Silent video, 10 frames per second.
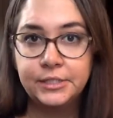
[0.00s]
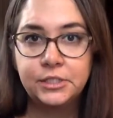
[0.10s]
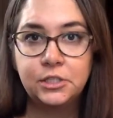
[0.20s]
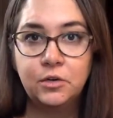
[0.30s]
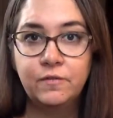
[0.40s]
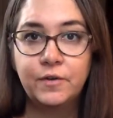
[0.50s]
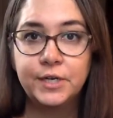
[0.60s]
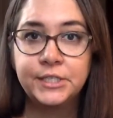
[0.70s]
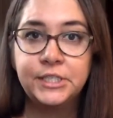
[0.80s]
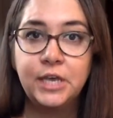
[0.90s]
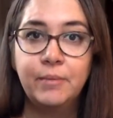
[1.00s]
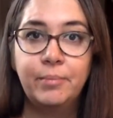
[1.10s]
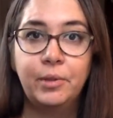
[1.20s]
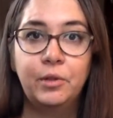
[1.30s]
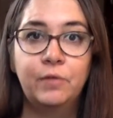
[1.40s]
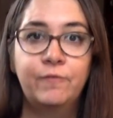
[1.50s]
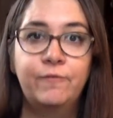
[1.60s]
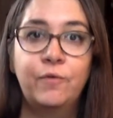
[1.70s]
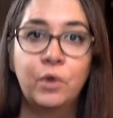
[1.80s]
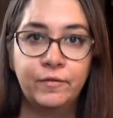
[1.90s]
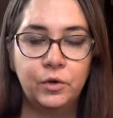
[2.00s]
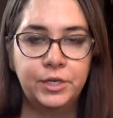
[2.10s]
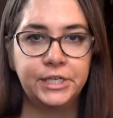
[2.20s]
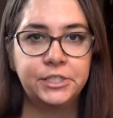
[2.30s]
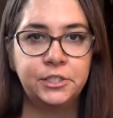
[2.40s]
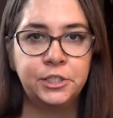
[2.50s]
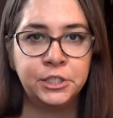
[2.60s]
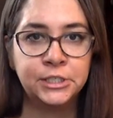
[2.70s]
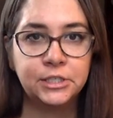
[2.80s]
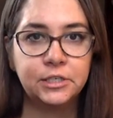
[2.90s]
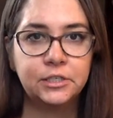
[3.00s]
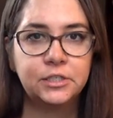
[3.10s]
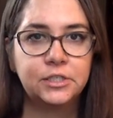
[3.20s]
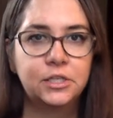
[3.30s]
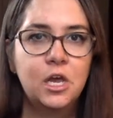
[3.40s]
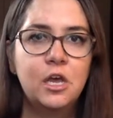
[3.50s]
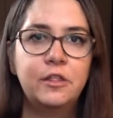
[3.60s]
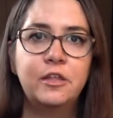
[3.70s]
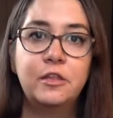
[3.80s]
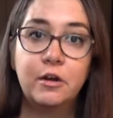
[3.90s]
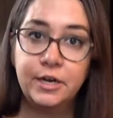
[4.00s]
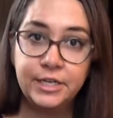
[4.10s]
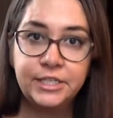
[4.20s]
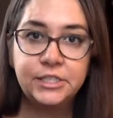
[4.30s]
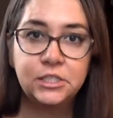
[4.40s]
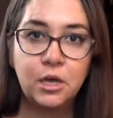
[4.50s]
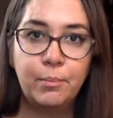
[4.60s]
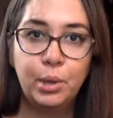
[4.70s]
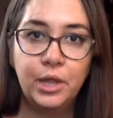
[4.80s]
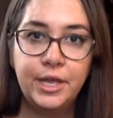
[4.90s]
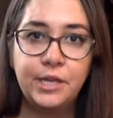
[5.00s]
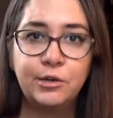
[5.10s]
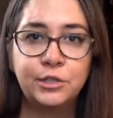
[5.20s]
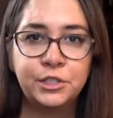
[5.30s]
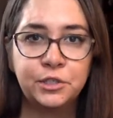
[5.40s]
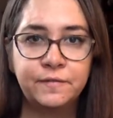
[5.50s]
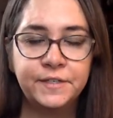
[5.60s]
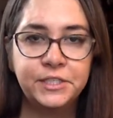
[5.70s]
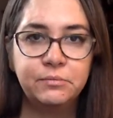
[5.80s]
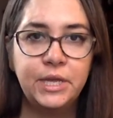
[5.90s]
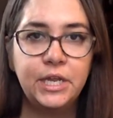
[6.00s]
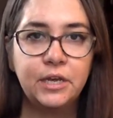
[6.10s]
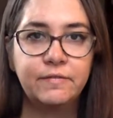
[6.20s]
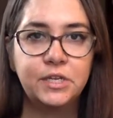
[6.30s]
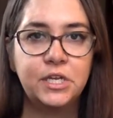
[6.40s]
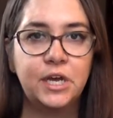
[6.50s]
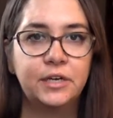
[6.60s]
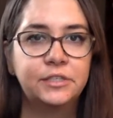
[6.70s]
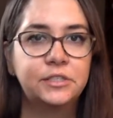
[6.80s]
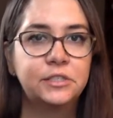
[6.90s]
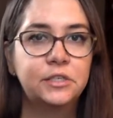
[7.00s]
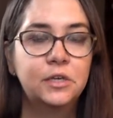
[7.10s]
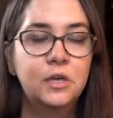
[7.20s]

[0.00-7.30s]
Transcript: So, for example, fourfold exegesis, that there is a plain or surface meaning of the text,